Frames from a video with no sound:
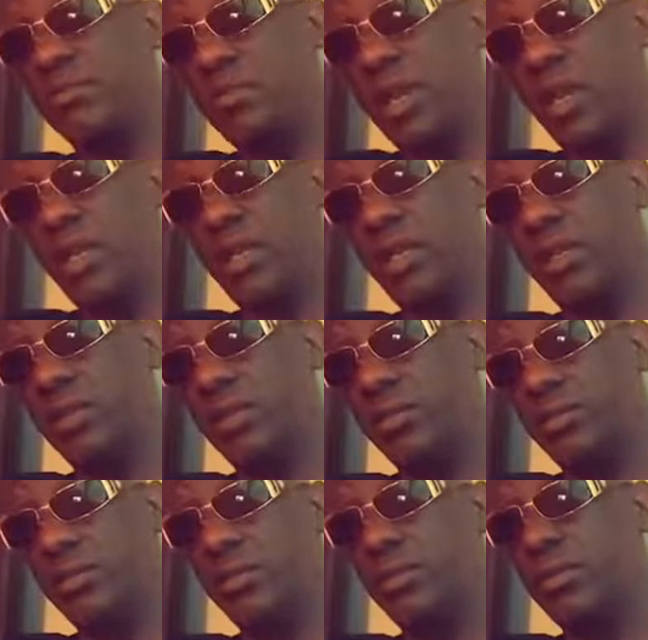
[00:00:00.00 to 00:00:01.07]
your mind geared
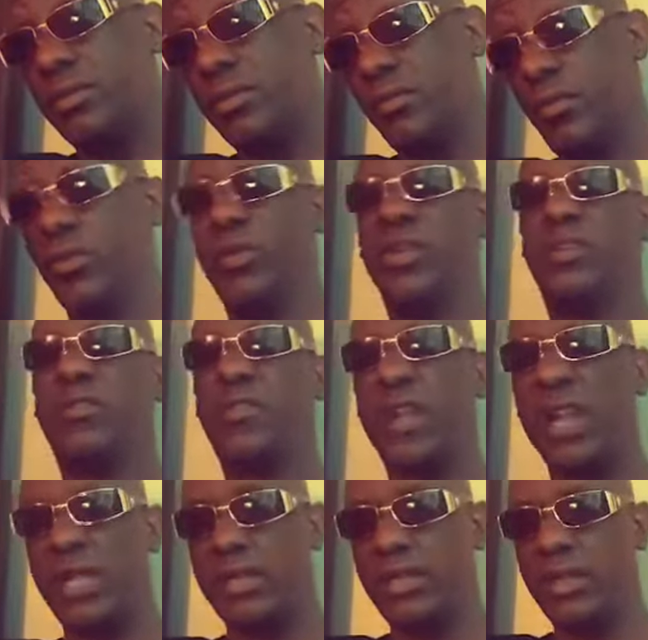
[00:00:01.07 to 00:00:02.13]
for
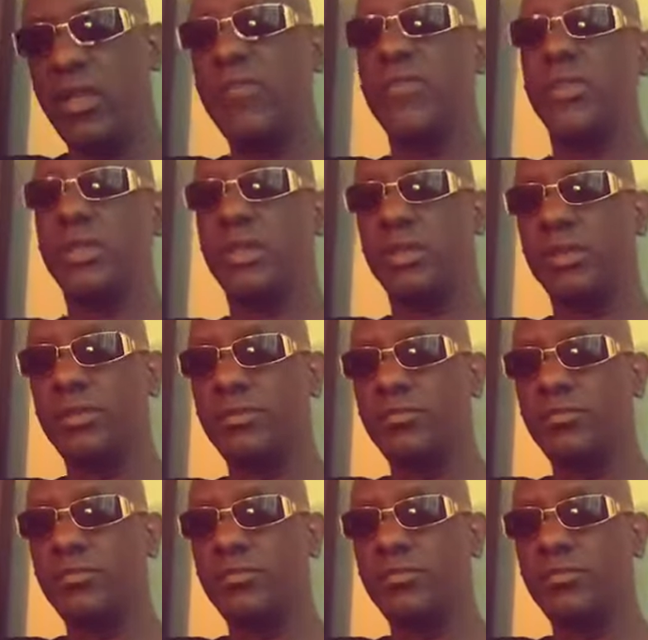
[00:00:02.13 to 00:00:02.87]
redefining every year.